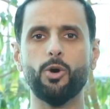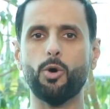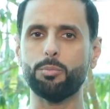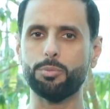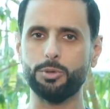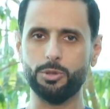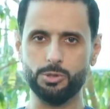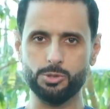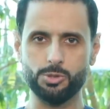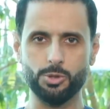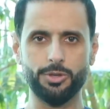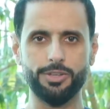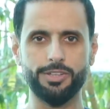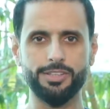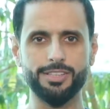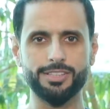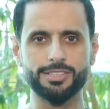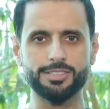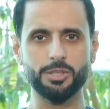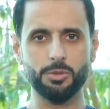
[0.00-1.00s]
Hope you enjoyed
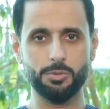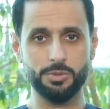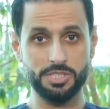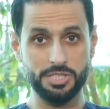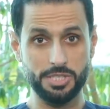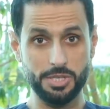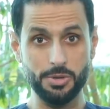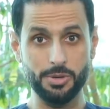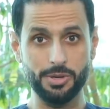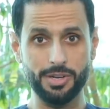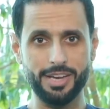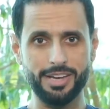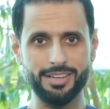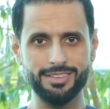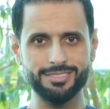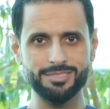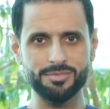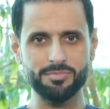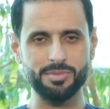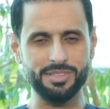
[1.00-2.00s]
it. Until we see you
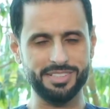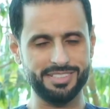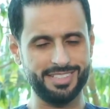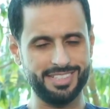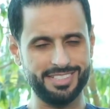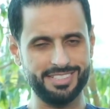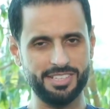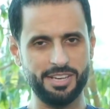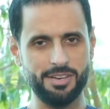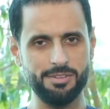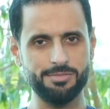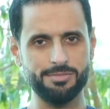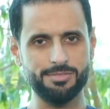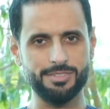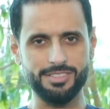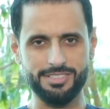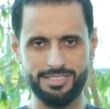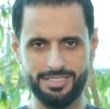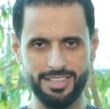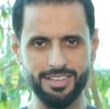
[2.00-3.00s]
again, please stay safe
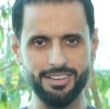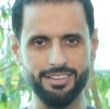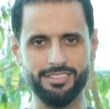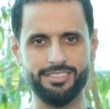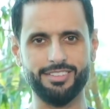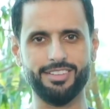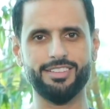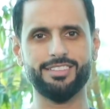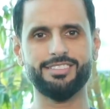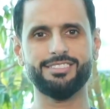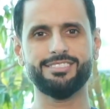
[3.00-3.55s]
and stay healthy.